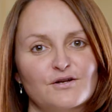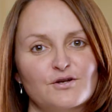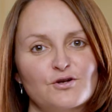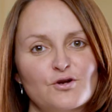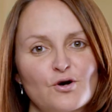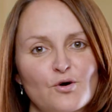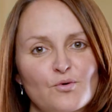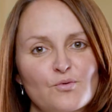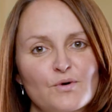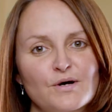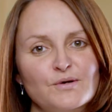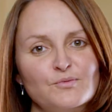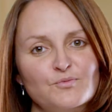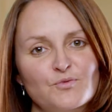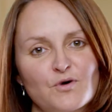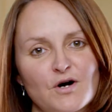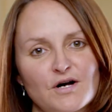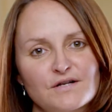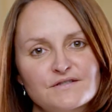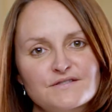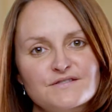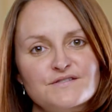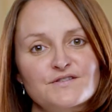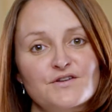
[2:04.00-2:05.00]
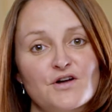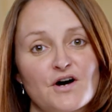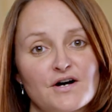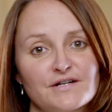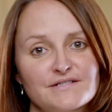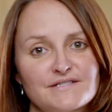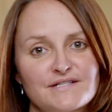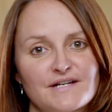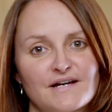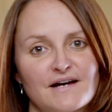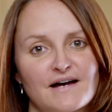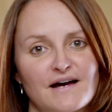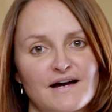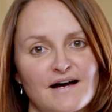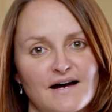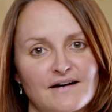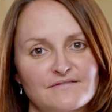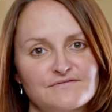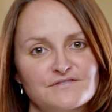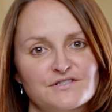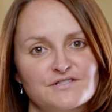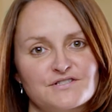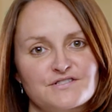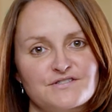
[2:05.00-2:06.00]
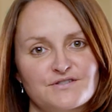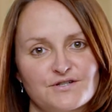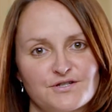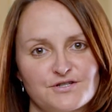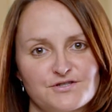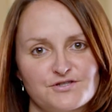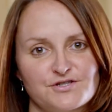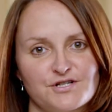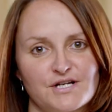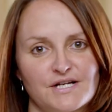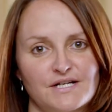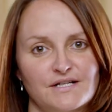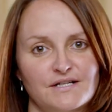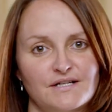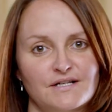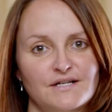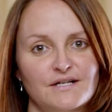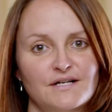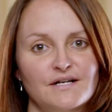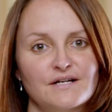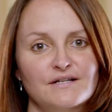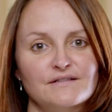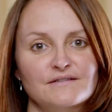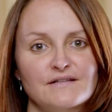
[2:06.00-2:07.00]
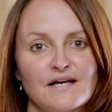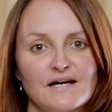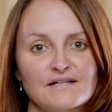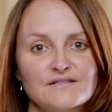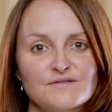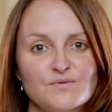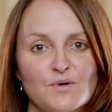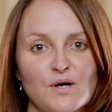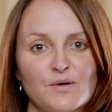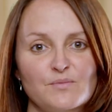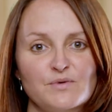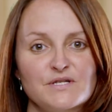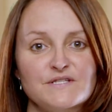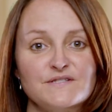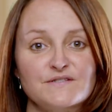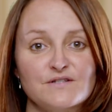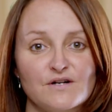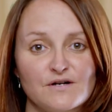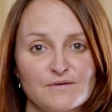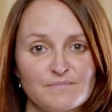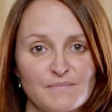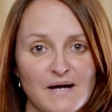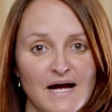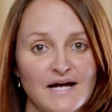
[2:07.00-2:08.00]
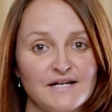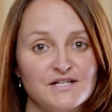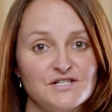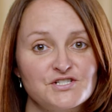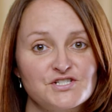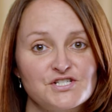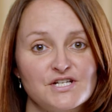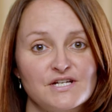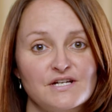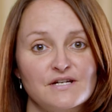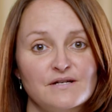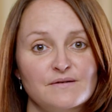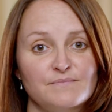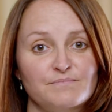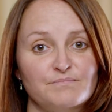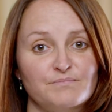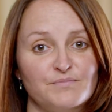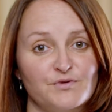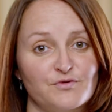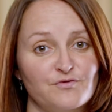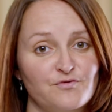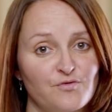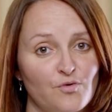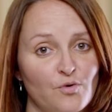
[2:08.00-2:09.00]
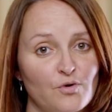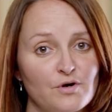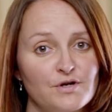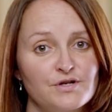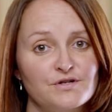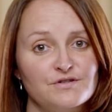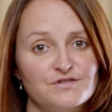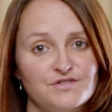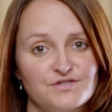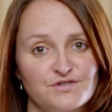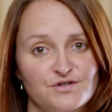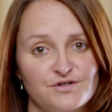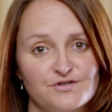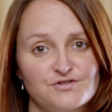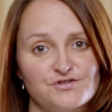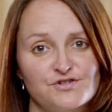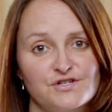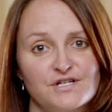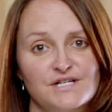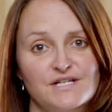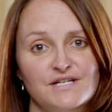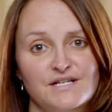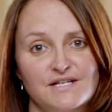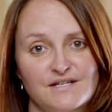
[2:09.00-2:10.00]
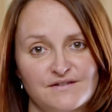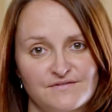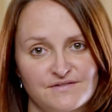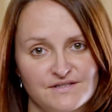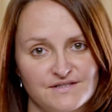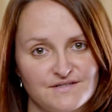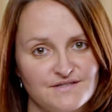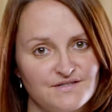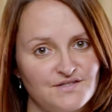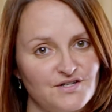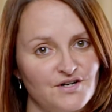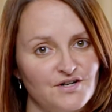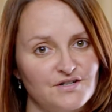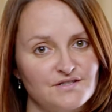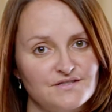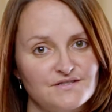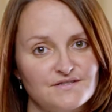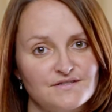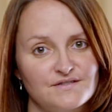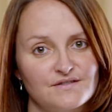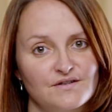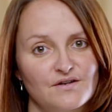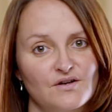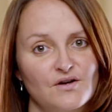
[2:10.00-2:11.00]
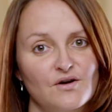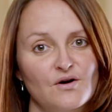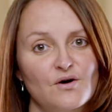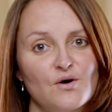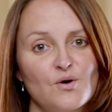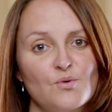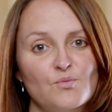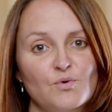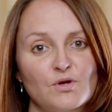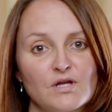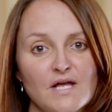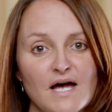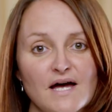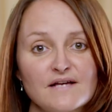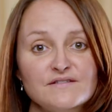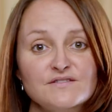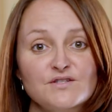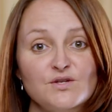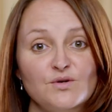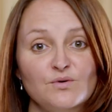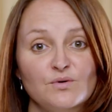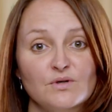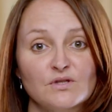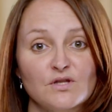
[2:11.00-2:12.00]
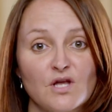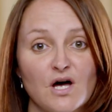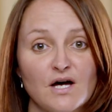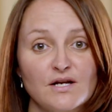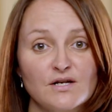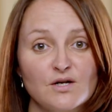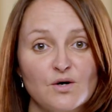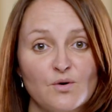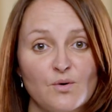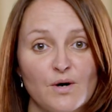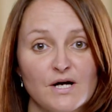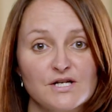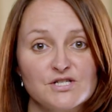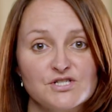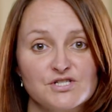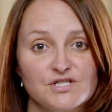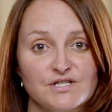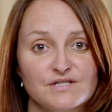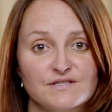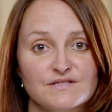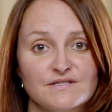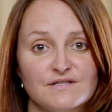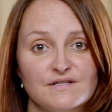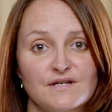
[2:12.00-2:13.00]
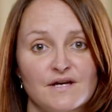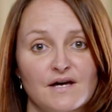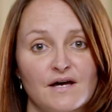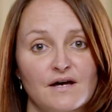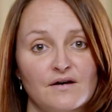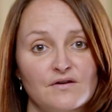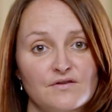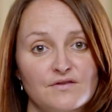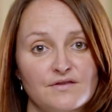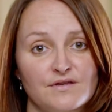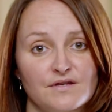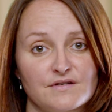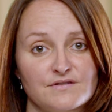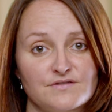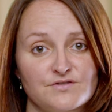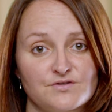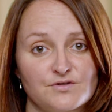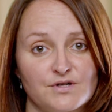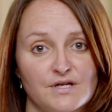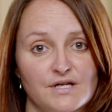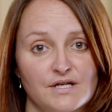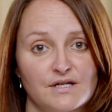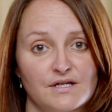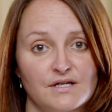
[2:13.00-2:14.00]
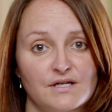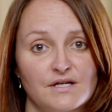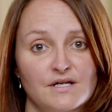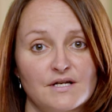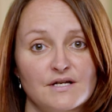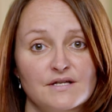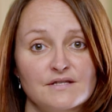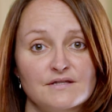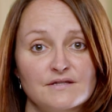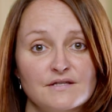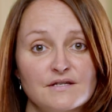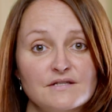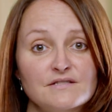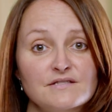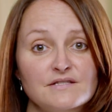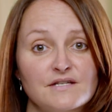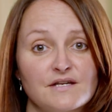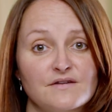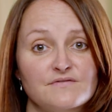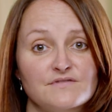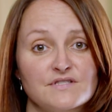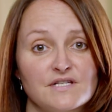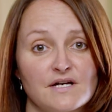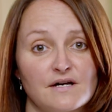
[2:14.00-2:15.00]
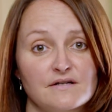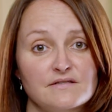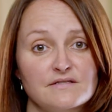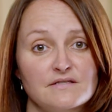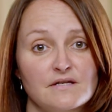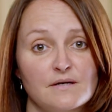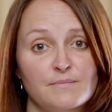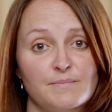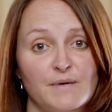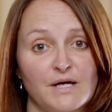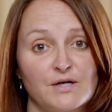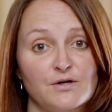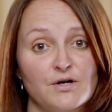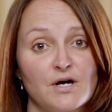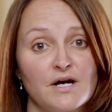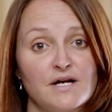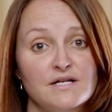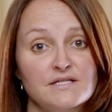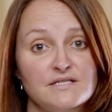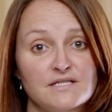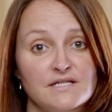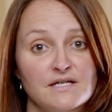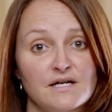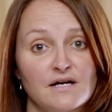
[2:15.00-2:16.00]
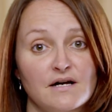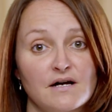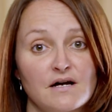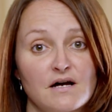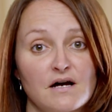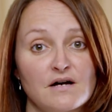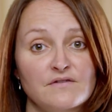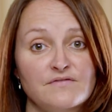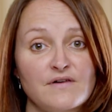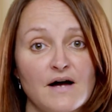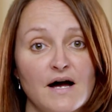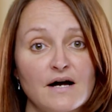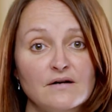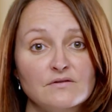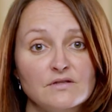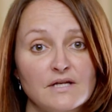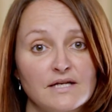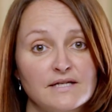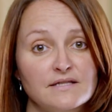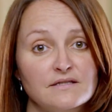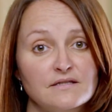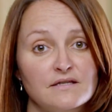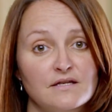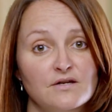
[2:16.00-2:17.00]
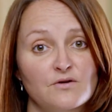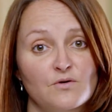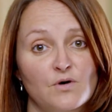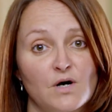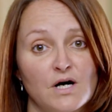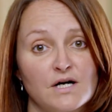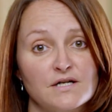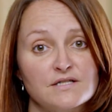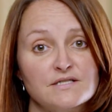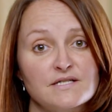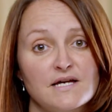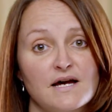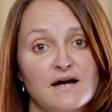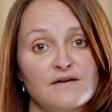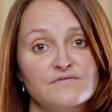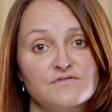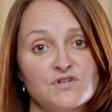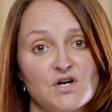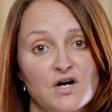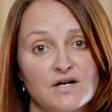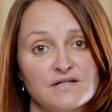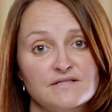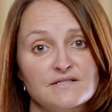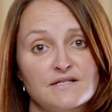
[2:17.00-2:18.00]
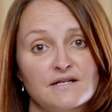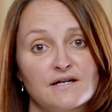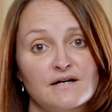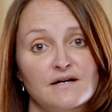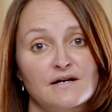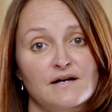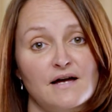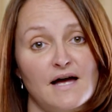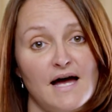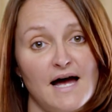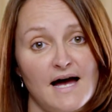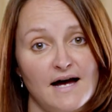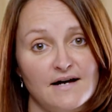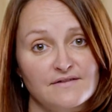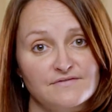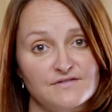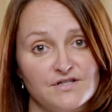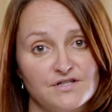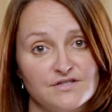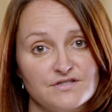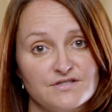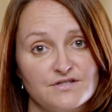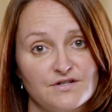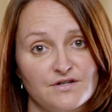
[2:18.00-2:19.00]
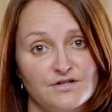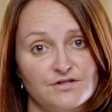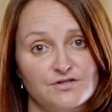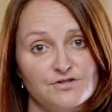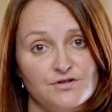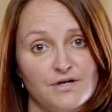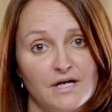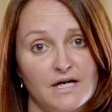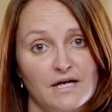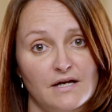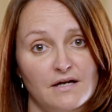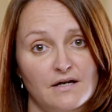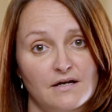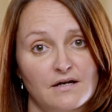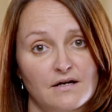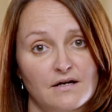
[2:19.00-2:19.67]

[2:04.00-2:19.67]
No one wants nausea after surgery. That's why we start managing it before your surgery even starts. We'll ask you a lot of questions in a health history. This gives us a better idea of how likely you are to have nausea after surgery.